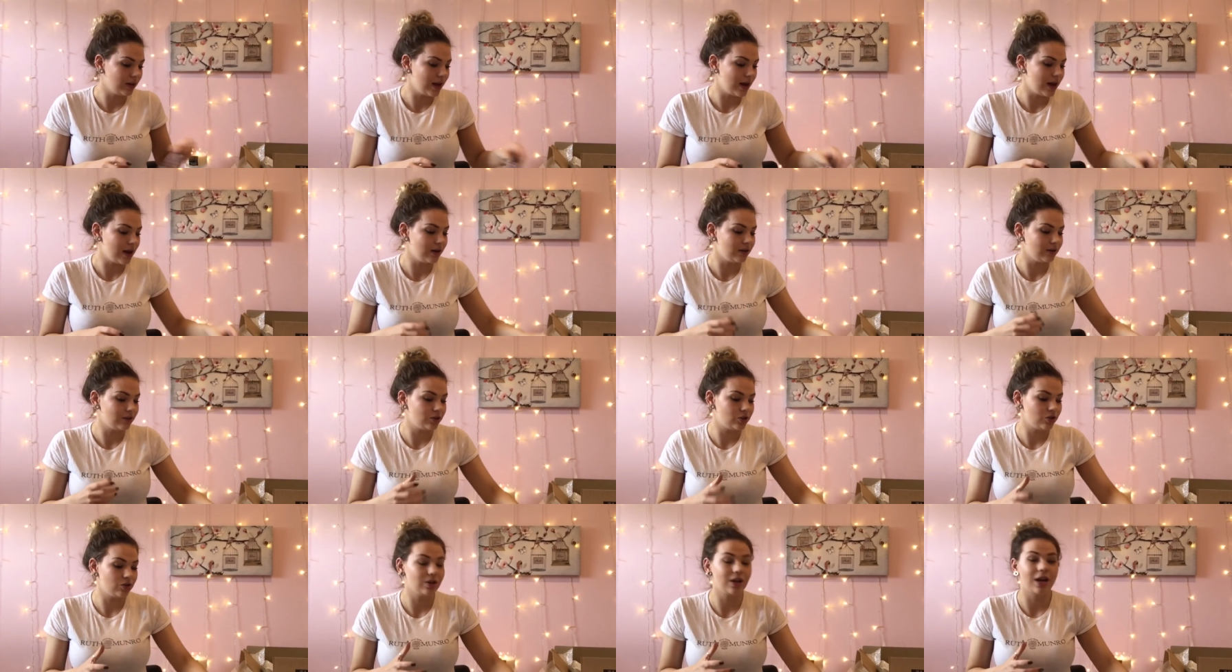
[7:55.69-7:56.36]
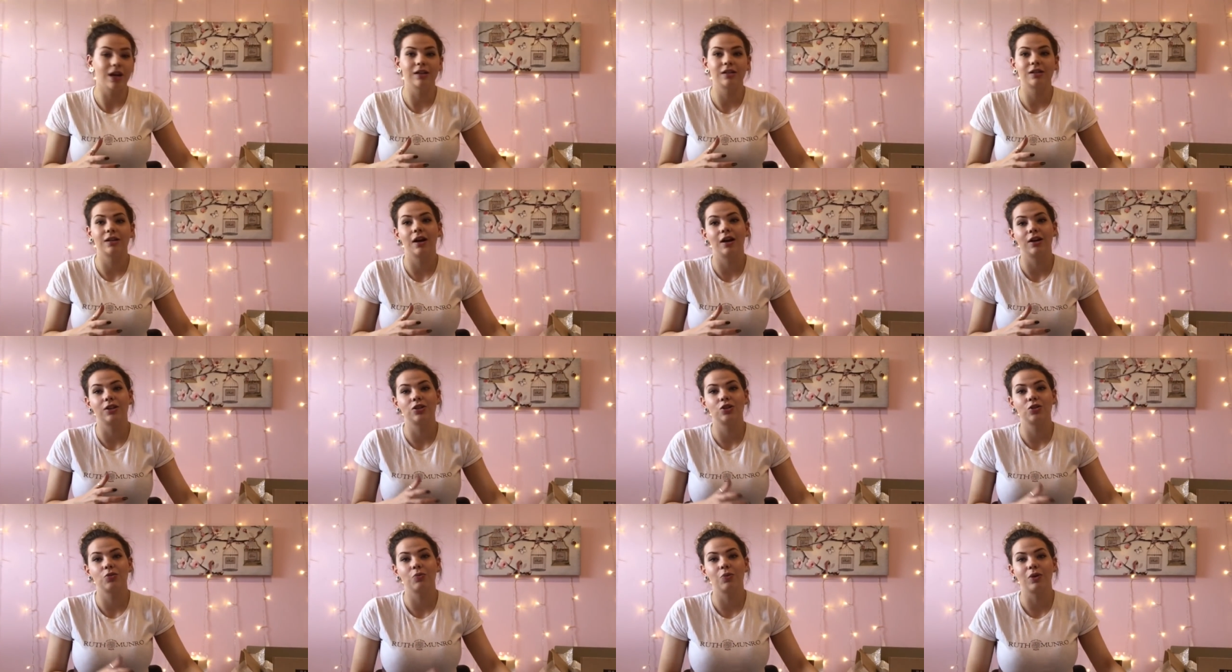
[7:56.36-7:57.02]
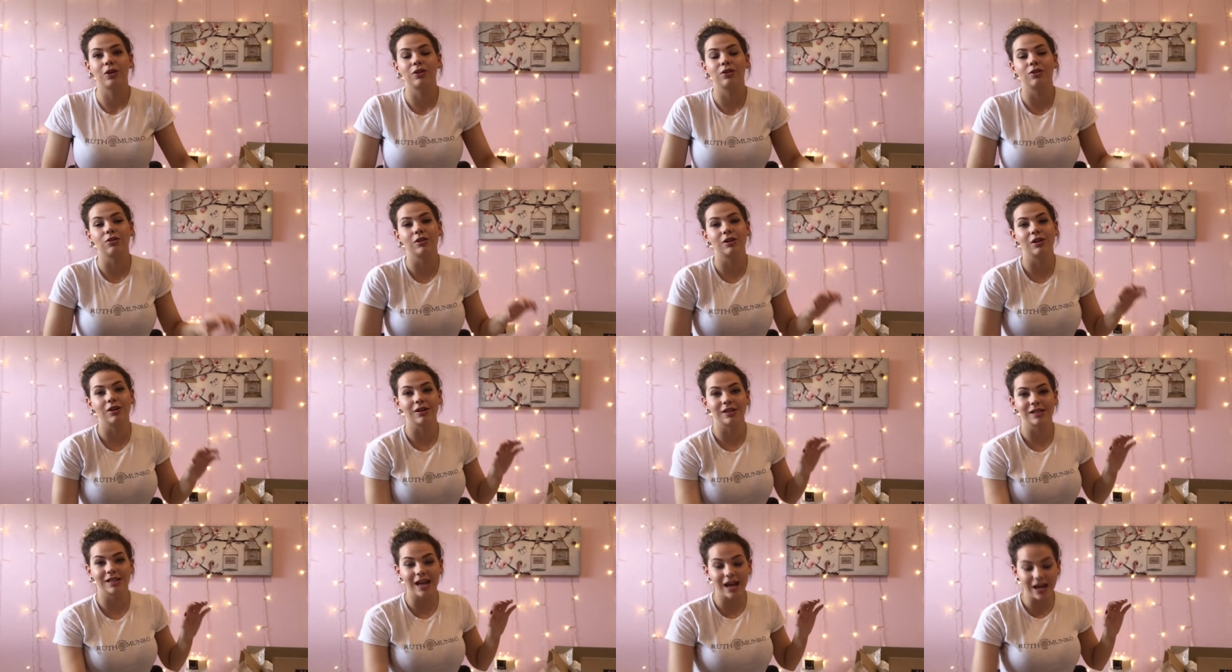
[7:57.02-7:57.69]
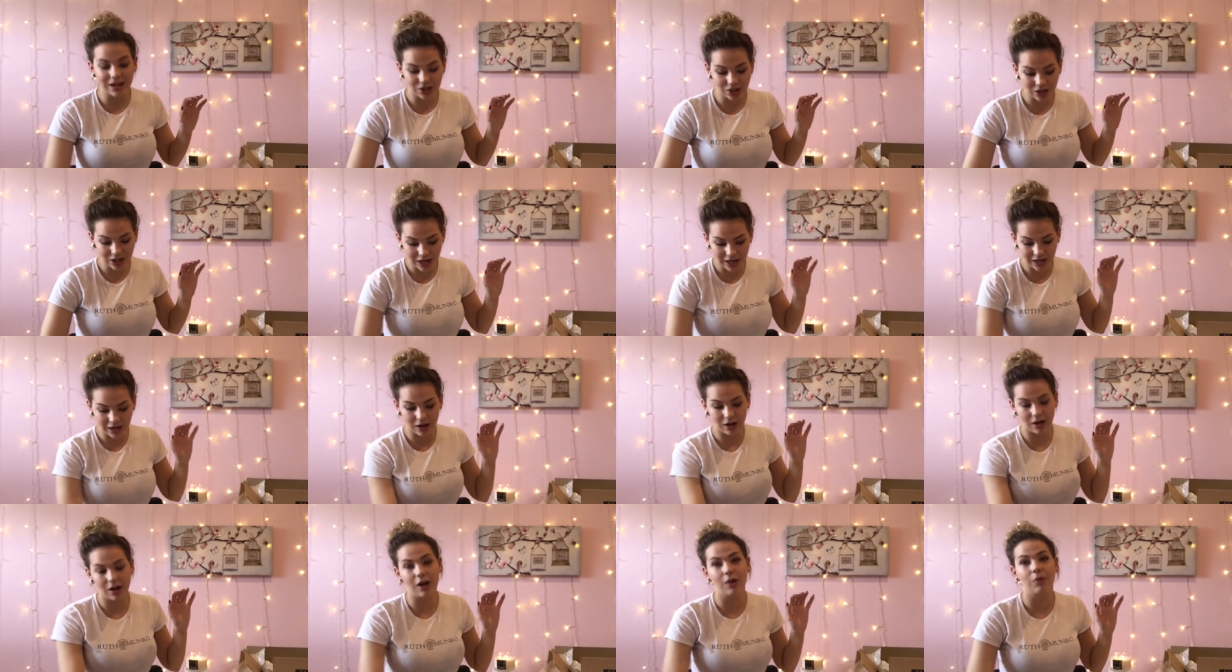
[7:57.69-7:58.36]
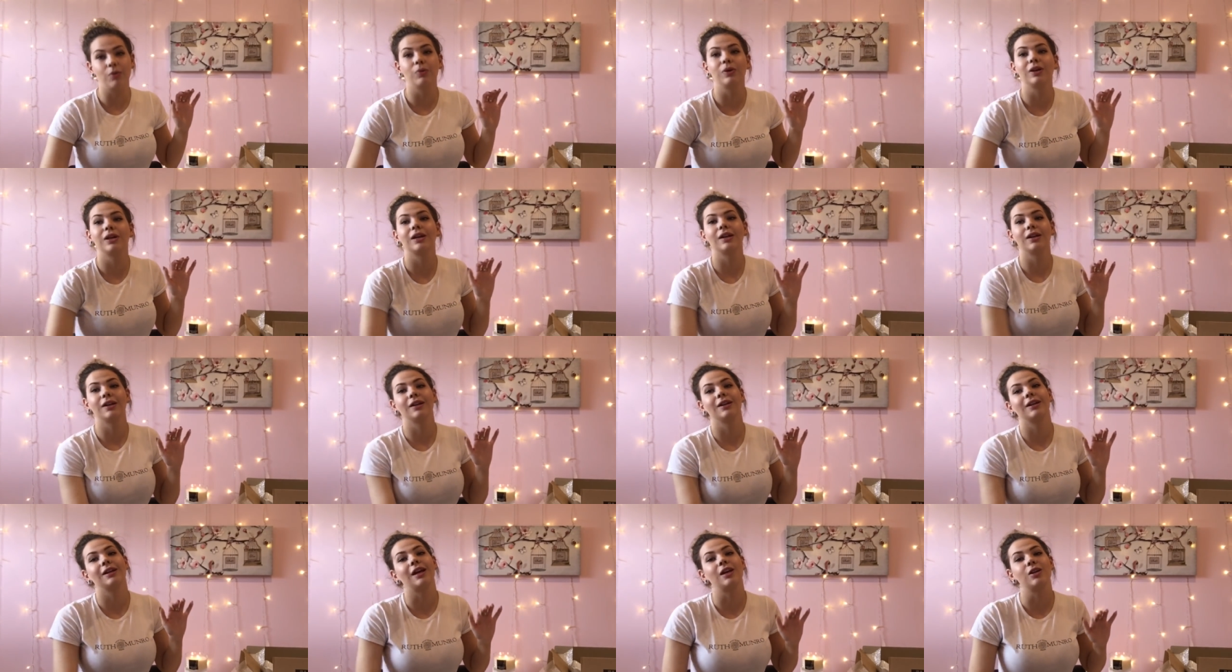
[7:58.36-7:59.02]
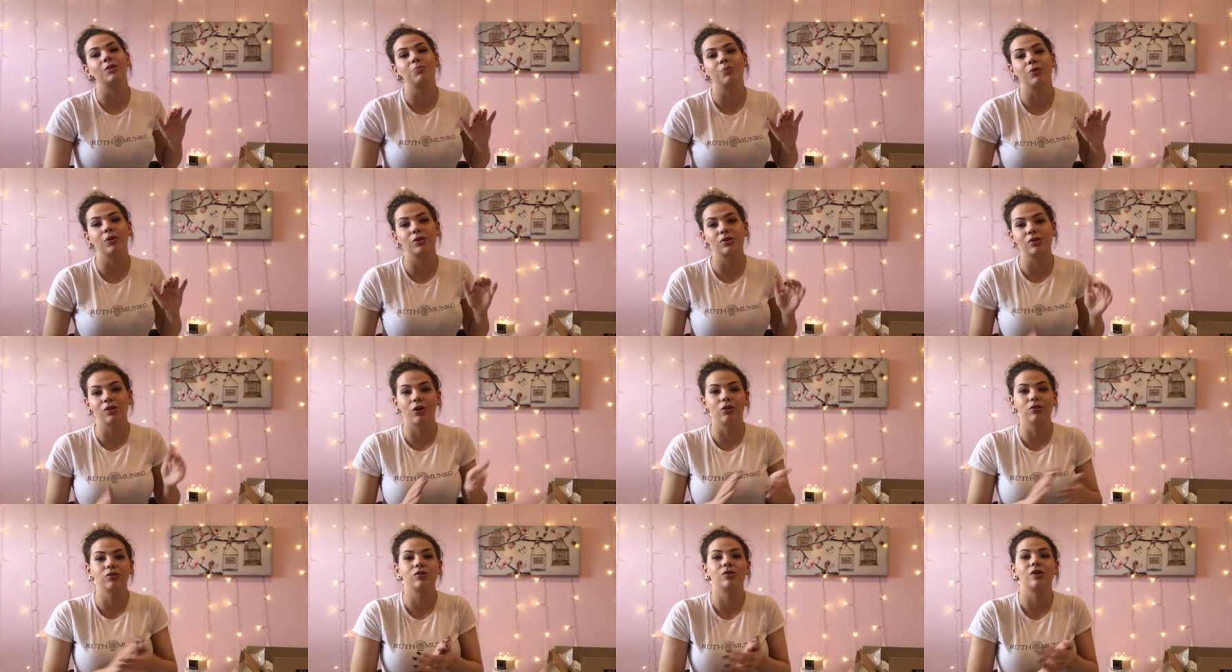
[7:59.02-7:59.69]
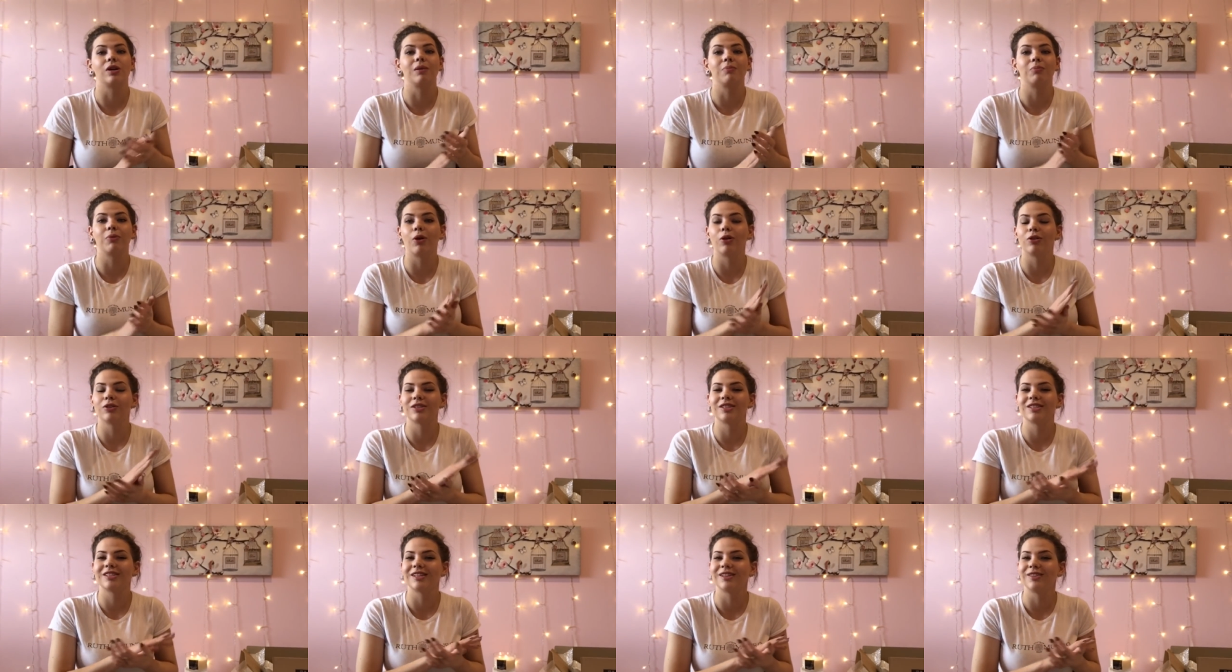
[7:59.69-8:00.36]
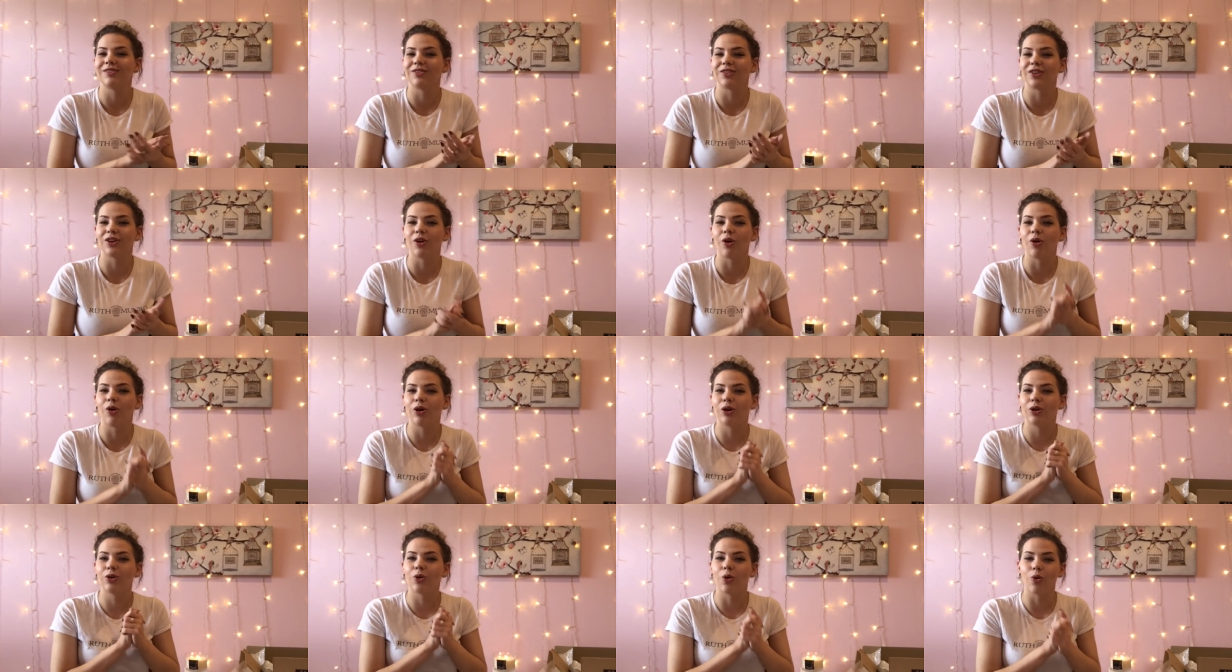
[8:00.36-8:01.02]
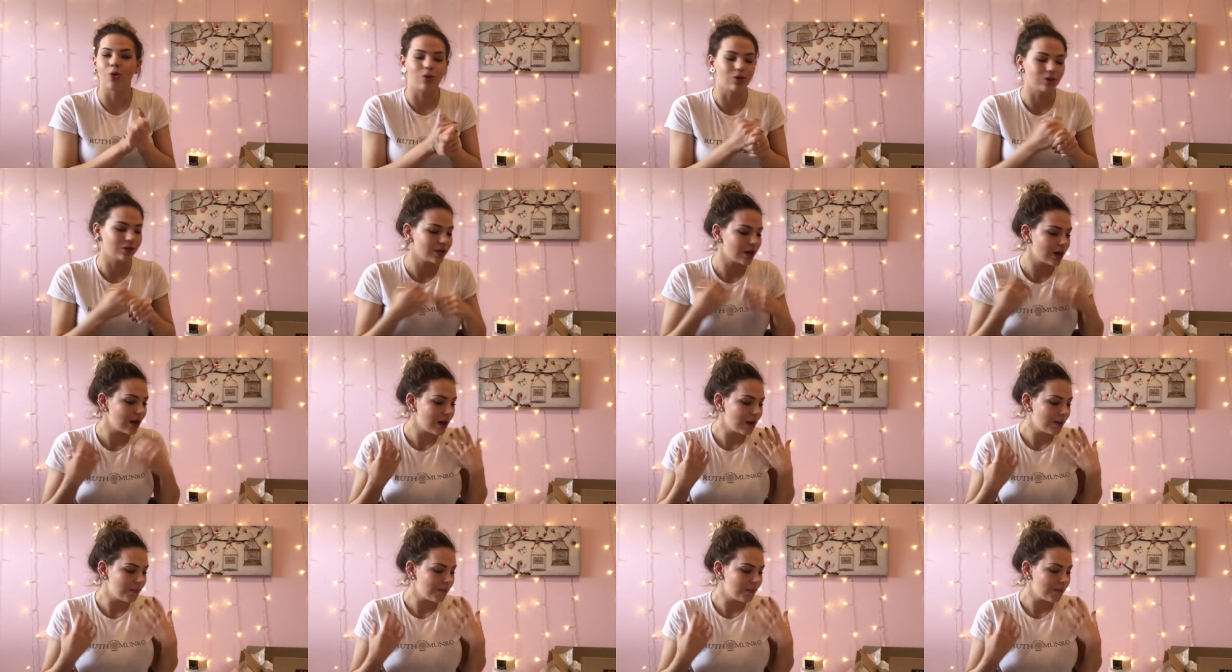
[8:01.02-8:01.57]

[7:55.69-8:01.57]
then do get in touch with your nearest educator and we can get you booked on to a bronze, silver or gold